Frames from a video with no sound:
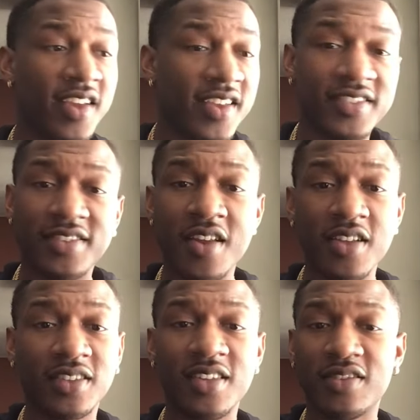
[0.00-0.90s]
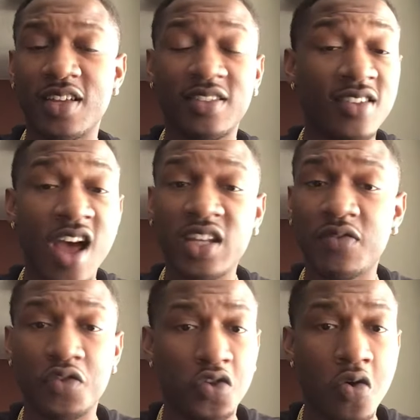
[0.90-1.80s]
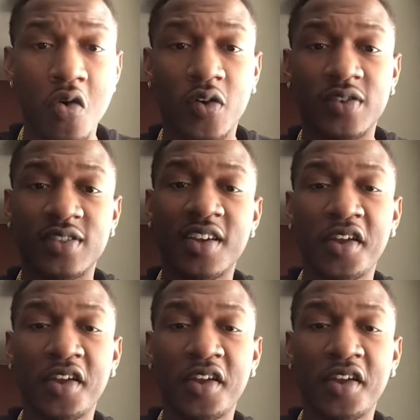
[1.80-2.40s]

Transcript: It's nothing. It's not even yours.